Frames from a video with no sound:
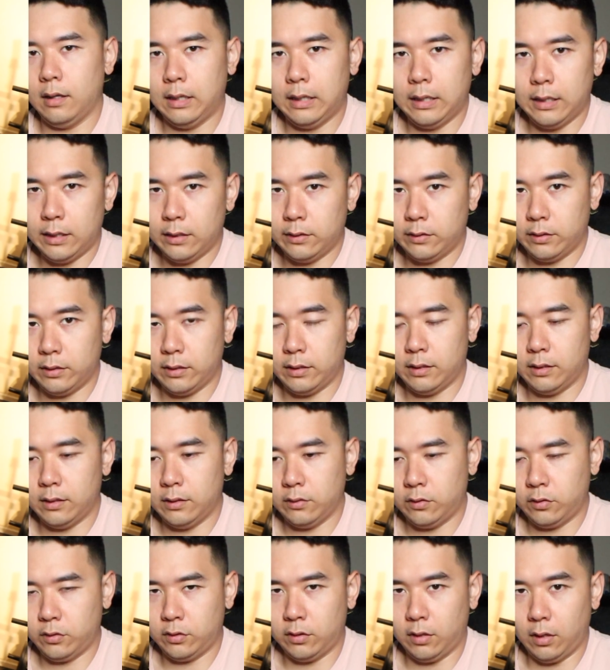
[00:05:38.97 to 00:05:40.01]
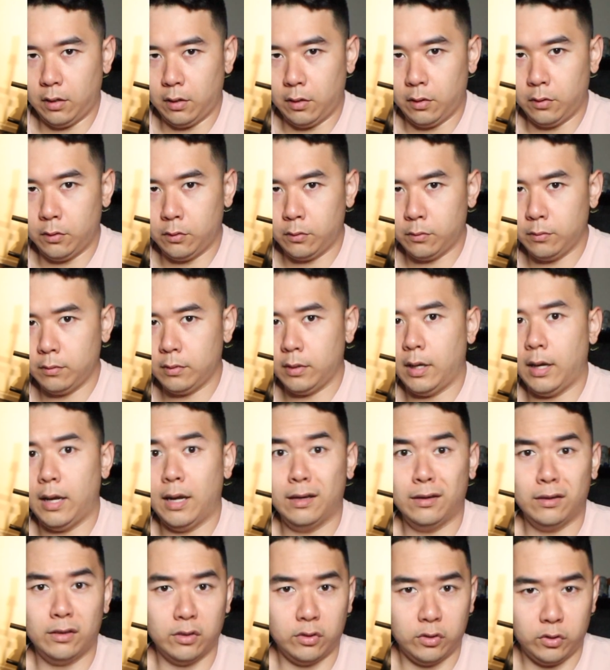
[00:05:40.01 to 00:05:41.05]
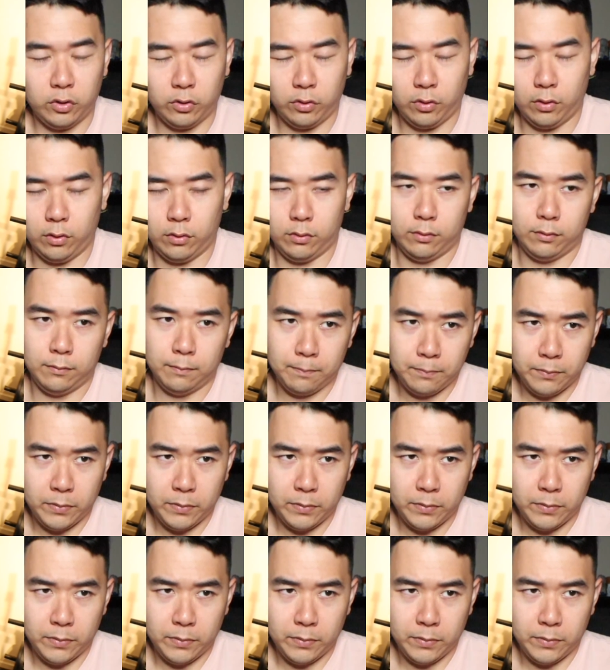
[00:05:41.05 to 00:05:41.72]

easy, slow, and controlled.